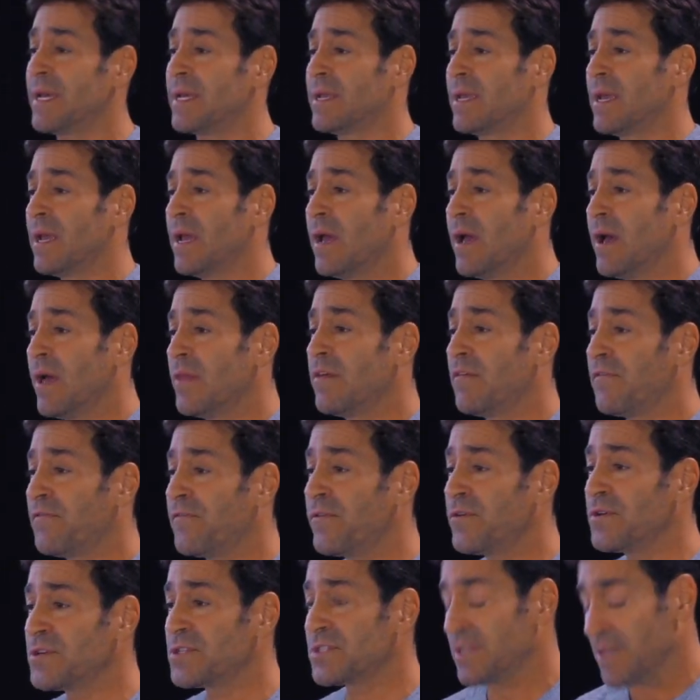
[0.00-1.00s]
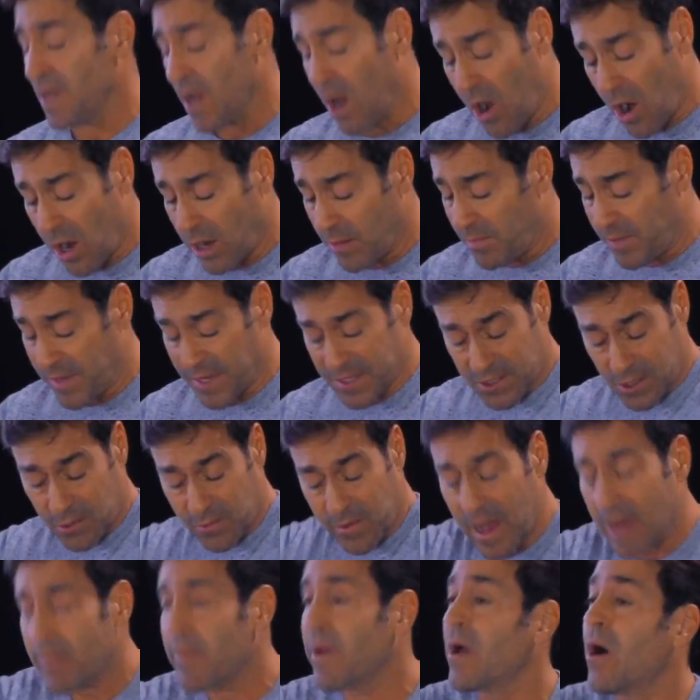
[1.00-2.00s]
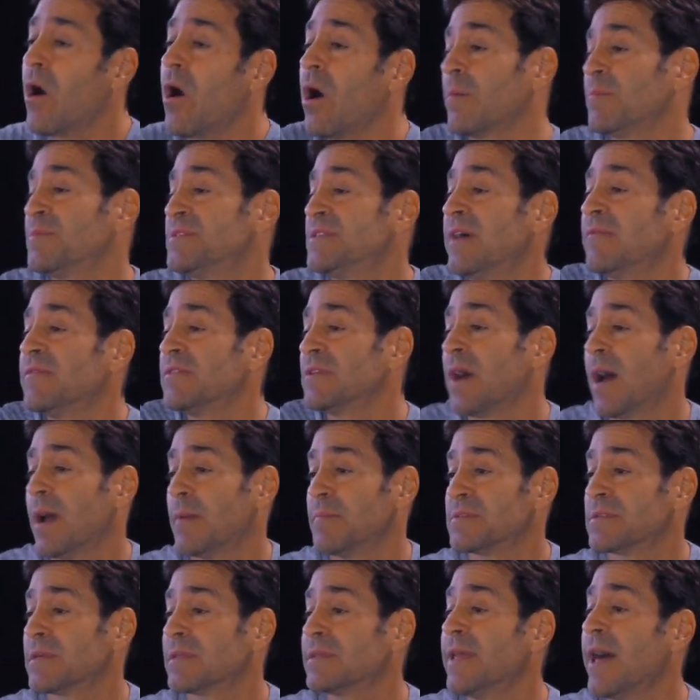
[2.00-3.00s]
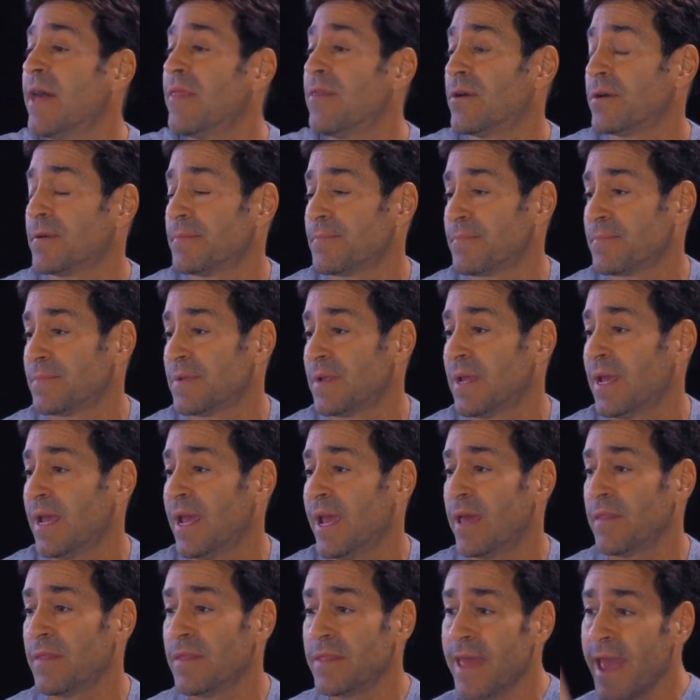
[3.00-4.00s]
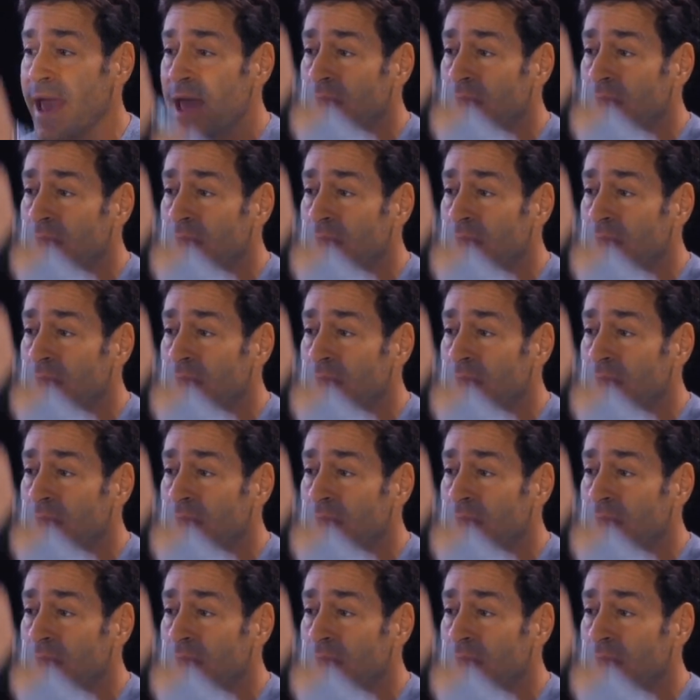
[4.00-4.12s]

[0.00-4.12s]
it, the arm piece around my arm 7 times, the leather, and then the